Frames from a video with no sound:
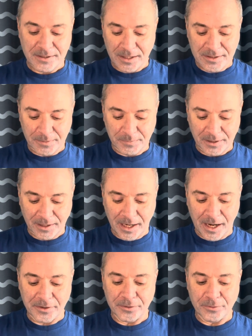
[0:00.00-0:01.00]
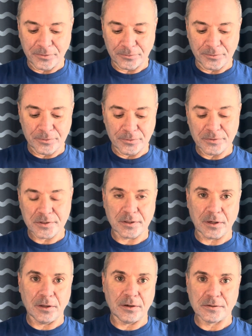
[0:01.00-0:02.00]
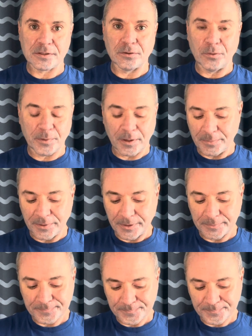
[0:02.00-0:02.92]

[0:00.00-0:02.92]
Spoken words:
not something that I do through Subtle Art Soap Company.